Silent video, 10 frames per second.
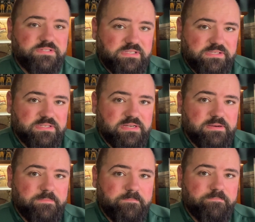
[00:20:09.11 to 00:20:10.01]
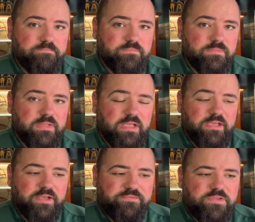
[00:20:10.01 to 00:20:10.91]
season,
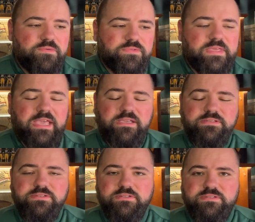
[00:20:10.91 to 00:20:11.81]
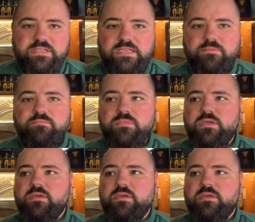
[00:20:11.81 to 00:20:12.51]
a few things seem